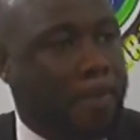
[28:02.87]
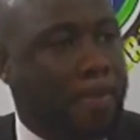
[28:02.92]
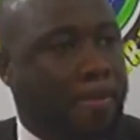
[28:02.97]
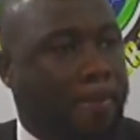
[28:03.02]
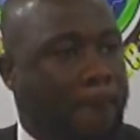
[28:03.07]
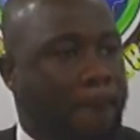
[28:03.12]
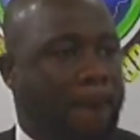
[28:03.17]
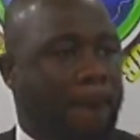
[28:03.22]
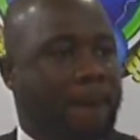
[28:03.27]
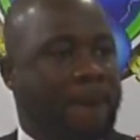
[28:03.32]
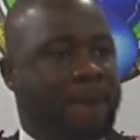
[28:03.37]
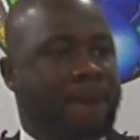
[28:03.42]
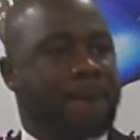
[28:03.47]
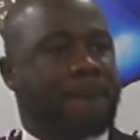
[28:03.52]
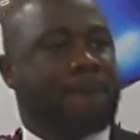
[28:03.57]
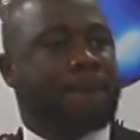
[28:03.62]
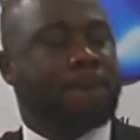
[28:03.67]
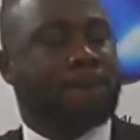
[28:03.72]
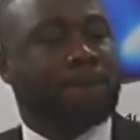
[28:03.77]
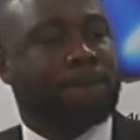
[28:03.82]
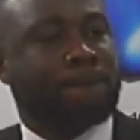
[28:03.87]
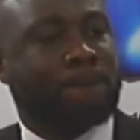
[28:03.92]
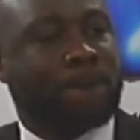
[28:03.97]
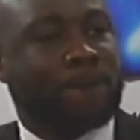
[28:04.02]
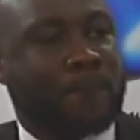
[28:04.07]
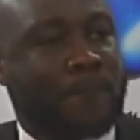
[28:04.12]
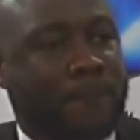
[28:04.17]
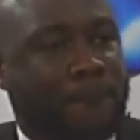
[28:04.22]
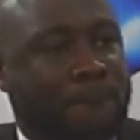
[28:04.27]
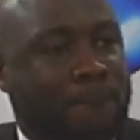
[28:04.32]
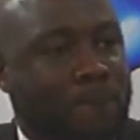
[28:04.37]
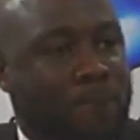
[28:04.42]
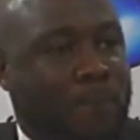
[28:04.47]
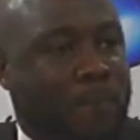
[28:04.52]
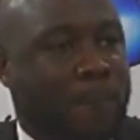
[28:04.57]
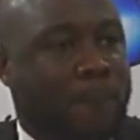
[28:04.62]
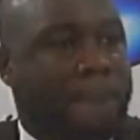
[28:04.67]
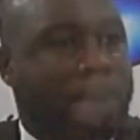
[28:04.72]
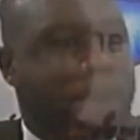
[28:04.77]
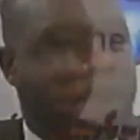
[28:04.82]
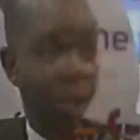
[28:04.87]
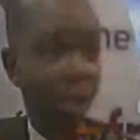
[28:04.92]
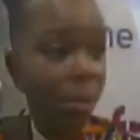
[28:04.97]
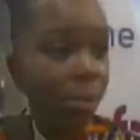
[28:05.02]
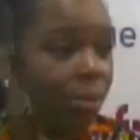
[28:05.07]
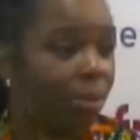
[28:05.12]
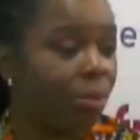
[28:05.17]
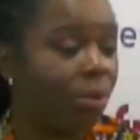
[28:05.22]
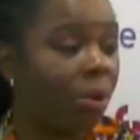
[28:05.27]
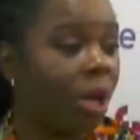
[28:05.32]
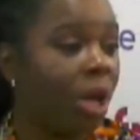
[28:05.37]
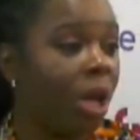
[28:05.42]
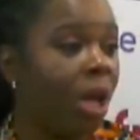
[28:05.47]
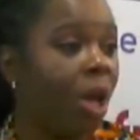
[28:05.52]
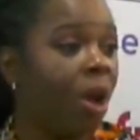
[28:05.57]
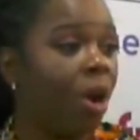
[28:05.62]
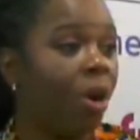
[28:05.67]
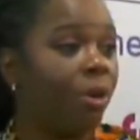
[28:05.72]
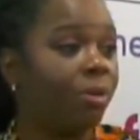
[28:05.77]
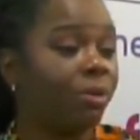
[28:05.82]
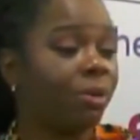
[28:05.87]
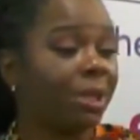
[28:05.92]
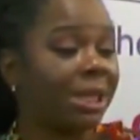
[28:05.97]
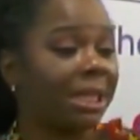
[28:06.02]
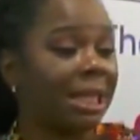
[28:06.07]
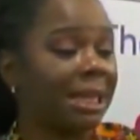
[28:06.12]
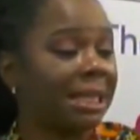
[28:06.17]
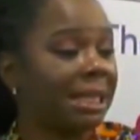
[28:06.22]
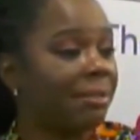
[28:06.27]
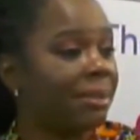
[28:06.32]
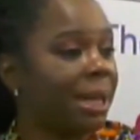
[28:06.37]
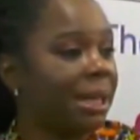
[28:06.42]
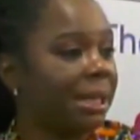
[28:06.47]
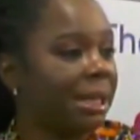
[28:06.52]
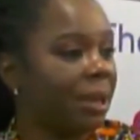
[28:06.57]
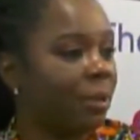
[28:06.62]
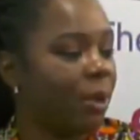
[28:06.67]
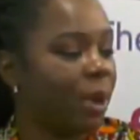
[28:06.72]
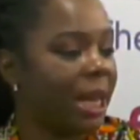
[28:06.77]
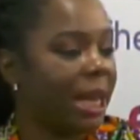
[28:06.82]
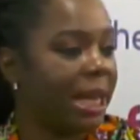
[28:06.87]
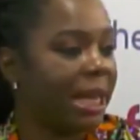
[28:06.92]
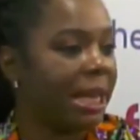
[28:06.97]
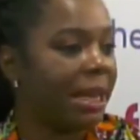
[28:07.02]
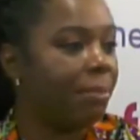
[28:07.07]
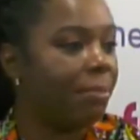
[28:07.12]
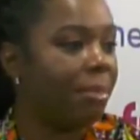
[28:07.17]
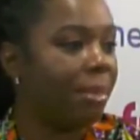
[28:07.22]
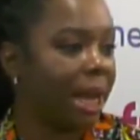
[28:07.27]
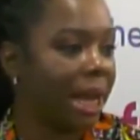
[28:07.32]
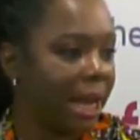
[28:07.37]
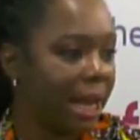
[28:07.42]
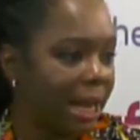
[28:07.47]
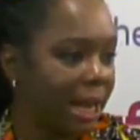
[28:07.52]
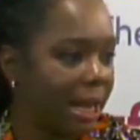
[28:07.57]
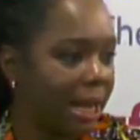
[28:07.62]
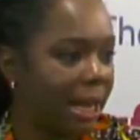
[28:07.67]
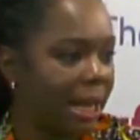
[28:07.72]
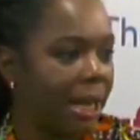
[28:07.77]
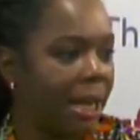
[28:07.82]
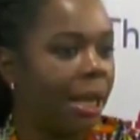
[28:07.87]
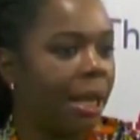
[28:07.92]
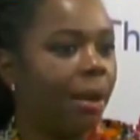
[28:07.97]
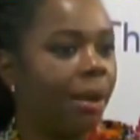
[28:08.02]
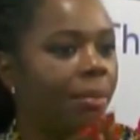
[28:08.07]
or try for all the presidents accountable of statements the way they make.